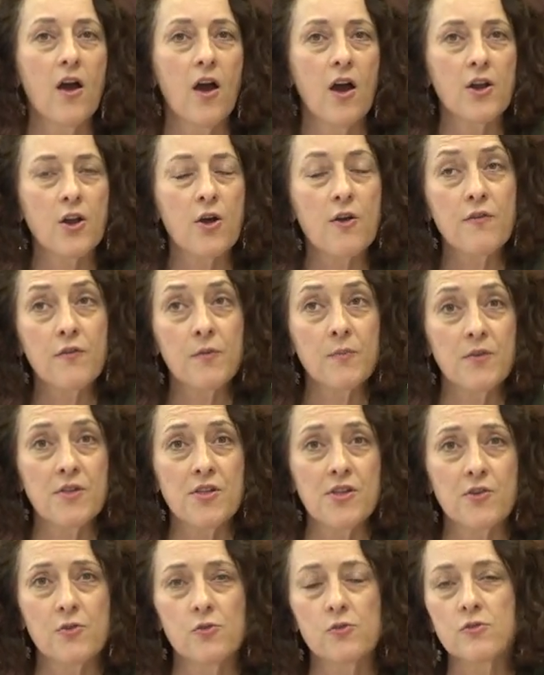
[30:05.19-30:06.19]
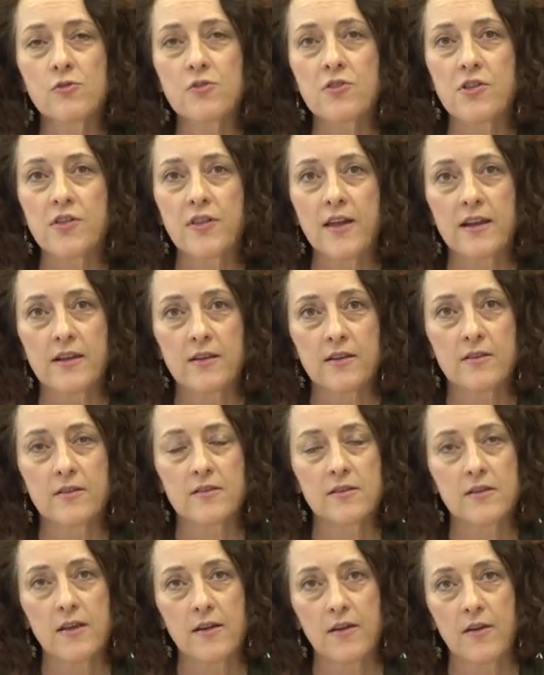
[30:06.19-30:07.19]
I know from the schools that
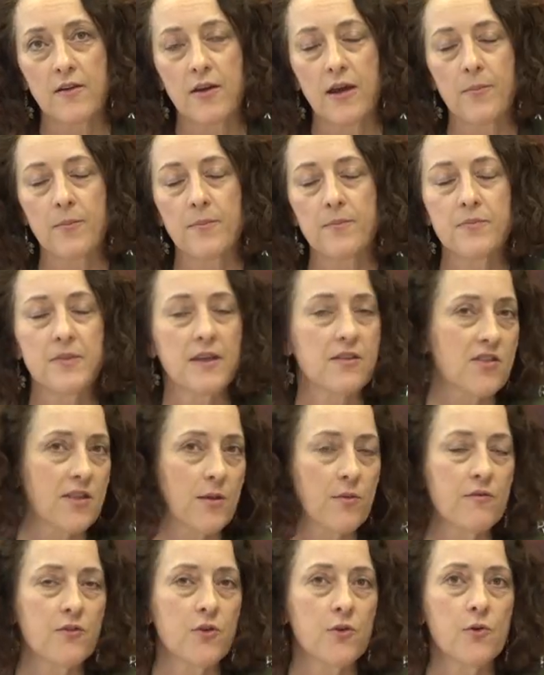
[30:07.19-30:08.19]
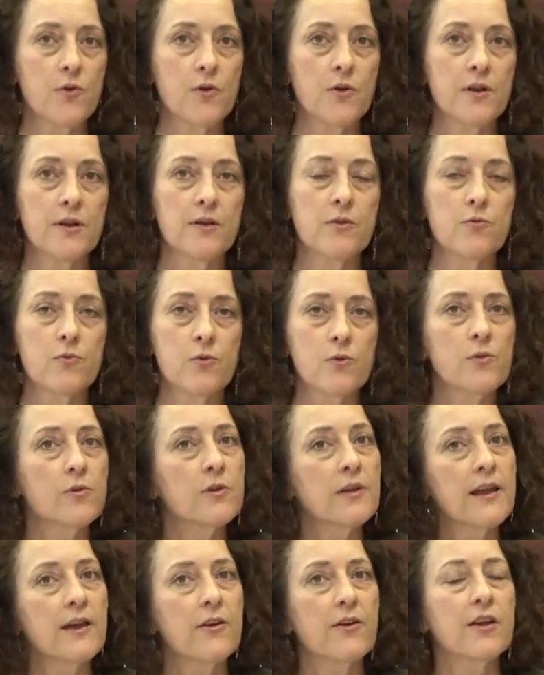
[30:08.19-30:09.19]
that some of you are in
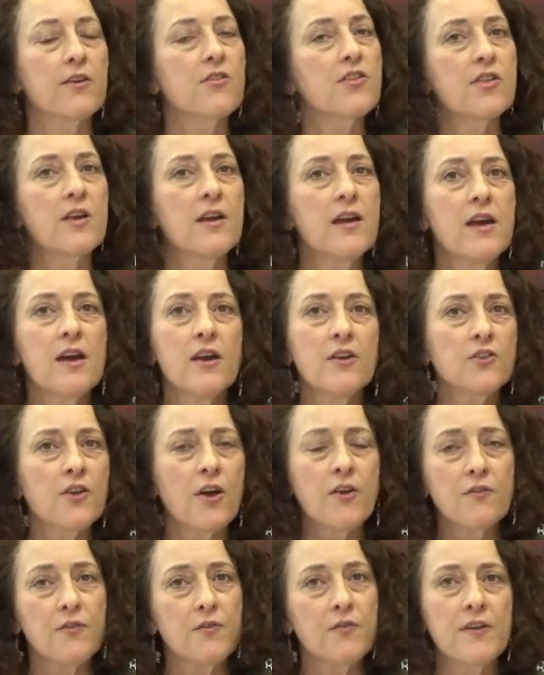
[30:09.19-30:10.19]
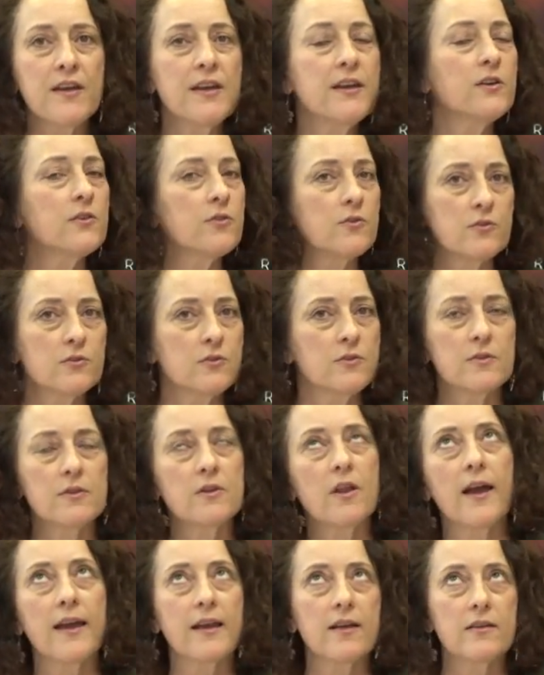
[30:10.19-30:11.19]
rural areas, don't feel
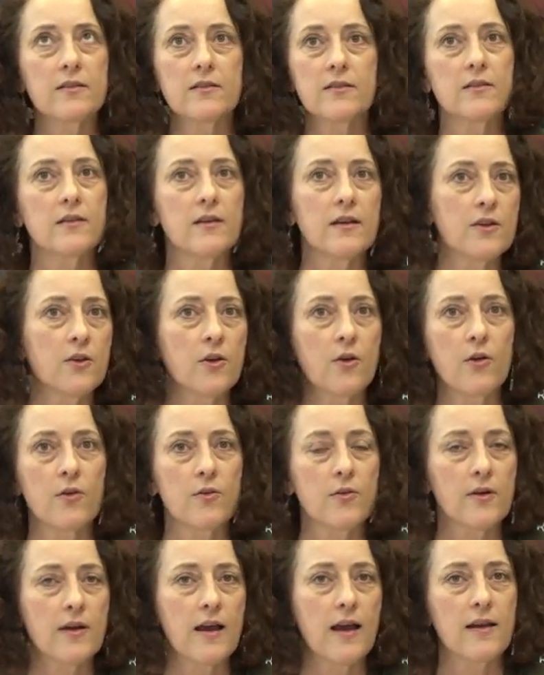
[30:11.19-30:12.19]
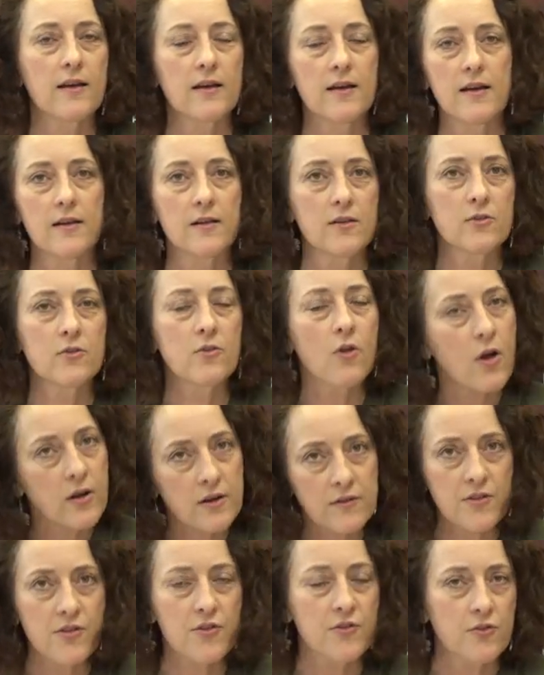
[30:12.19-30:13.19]
like, you know, a
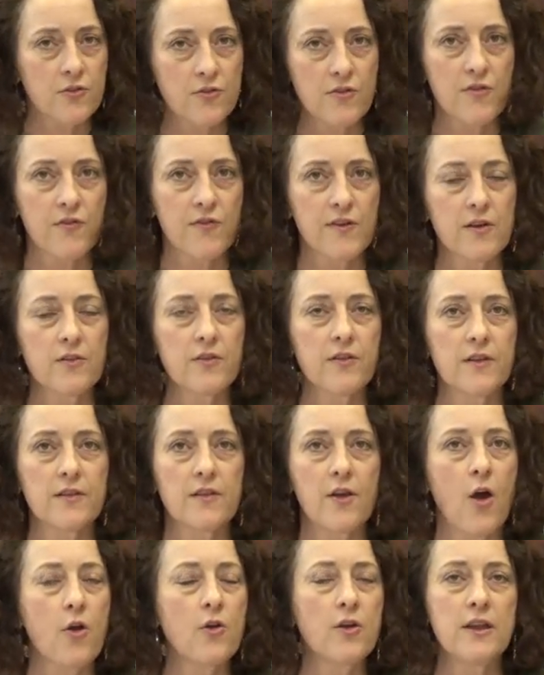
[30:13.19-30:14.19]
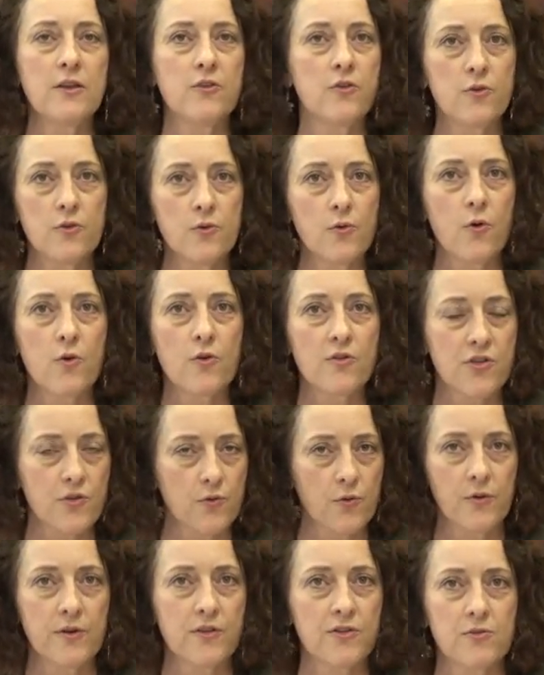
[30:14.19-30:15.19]
lot of the students feel that only New York
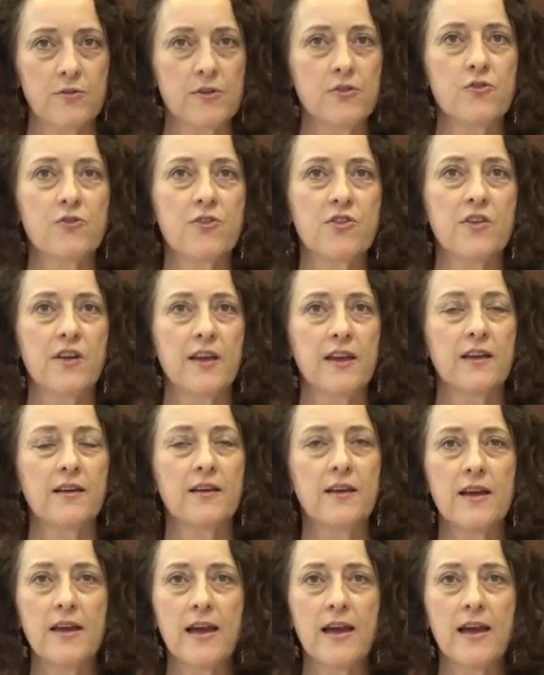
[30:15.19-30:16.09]
stories are interesting.